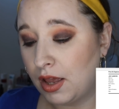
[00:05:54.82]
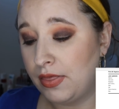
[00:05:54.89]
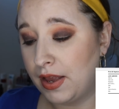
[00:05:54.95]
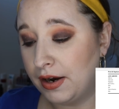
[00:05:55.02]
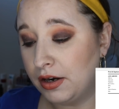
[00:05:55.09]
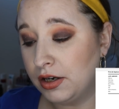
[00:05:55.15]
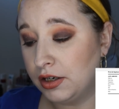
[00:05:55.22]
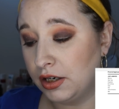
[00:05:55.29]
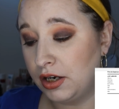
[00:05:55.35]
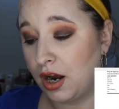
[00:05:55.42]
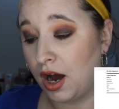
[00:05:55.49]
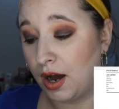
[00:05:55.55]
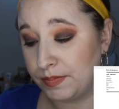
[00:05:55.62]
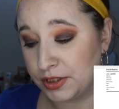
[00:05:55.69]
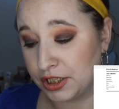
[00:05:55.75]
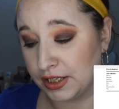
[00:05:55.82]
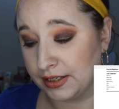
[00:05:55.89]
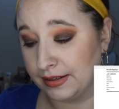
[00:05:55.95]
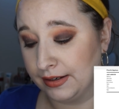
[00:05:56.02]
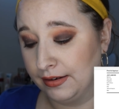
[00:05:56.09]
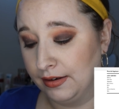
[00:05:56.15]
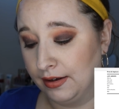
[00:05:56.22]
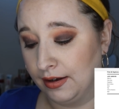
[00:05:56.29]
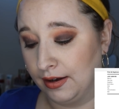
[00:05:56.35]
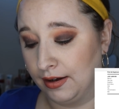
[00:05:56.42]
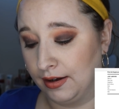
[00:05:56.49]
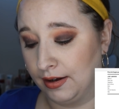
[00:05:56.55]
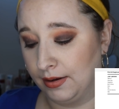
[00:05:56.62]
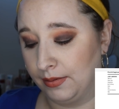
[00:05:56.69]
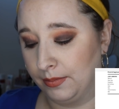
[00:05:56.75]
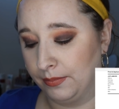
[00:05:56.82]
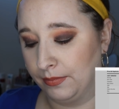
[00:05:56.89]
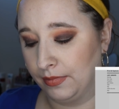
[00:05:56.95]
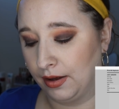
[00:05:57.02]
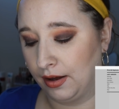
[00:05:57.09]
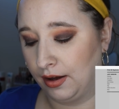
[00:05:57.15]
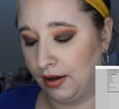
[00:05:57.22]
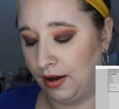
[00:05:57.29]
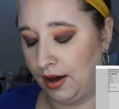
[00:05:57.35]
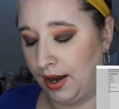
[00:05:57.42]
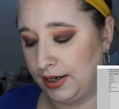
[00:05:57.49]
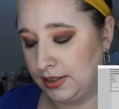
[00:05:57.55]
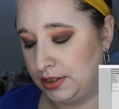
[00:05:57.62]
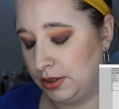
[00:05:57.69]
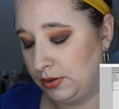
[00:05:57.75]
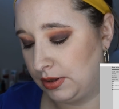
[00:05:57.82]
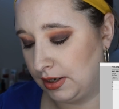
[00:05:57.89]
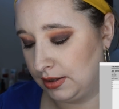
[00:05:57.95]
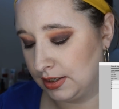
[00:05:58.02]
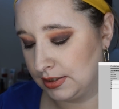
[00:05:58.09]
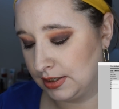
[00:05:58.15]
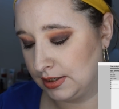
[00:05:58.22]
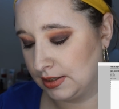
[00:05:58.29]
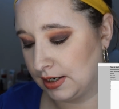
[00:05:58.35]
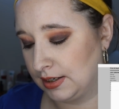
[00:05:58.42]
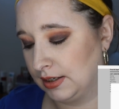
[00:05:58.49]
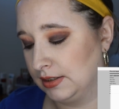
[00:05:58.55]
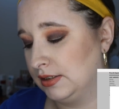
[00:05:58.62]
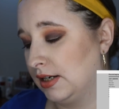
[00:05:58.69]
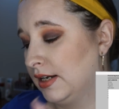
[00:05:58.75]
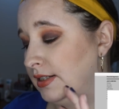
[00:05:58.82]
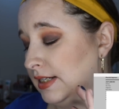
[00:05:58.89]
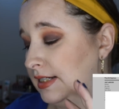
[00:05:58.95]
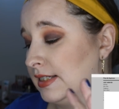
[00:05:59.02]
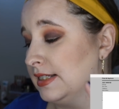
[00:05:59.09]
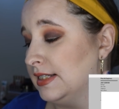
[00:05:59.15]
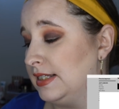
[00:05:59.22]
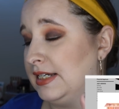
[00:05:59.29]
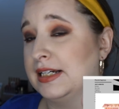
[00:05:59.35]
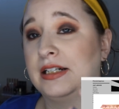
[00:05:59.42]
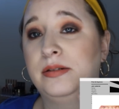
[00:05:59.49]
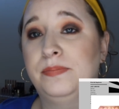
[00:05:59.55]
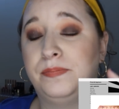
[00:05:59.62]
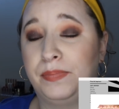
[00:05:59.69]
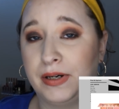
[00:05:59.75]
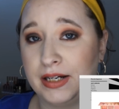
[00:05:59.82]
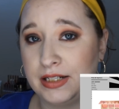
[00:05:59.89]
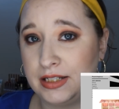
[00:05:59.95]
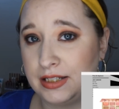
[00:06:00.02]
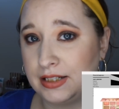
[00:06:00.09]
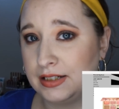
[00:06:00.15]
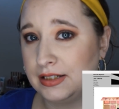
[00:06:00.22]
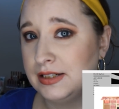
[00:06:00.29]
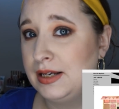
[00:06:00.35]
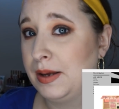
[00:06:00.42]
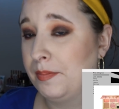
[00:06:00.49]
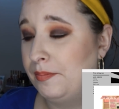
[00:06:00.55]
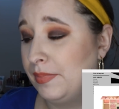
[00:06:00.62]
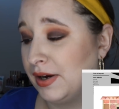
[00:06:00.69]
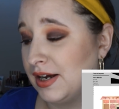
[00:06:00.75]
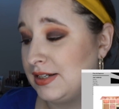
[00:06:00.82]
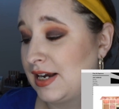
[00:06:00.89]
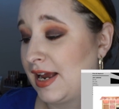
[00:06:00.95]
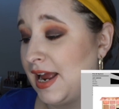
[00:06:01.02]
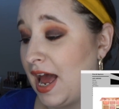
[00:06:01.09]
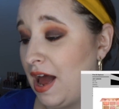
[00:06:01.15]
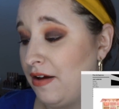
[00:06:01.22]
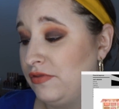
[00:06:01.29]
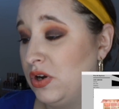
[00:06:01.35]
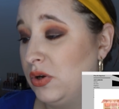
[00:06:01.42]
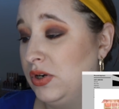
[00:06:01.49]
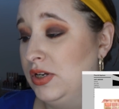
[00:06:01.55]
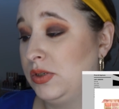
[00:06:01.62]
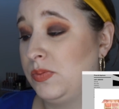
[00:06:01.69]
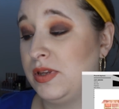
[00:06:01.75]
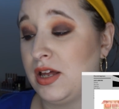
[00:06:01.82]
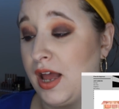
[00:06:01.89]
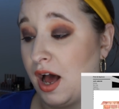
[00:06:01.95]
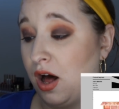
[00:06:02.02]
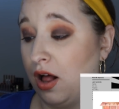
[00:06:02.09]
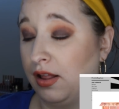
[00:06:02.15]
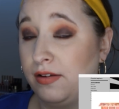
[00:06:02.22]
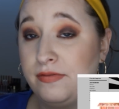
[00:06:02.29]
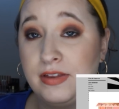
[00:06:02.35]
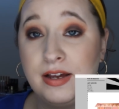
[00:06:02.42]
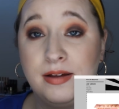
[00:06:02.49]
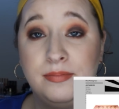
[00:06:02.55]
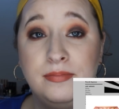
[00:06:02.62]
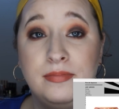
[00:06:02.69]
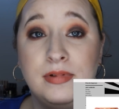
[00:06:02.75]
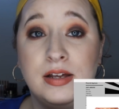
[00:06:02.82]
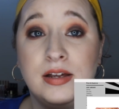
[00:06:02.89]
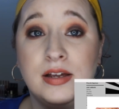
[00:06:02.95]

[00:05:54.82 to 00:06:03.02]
they are a good option. I do think this is a decent deal, but I have noticed with all of them